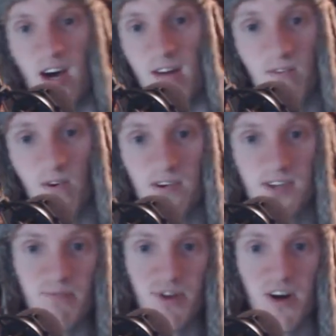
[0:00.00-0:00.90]
Of
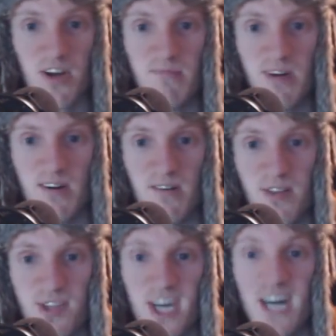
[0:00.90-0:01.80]
course, I'm talking
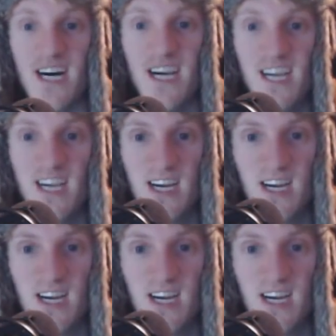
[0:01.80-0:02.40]
about the tie.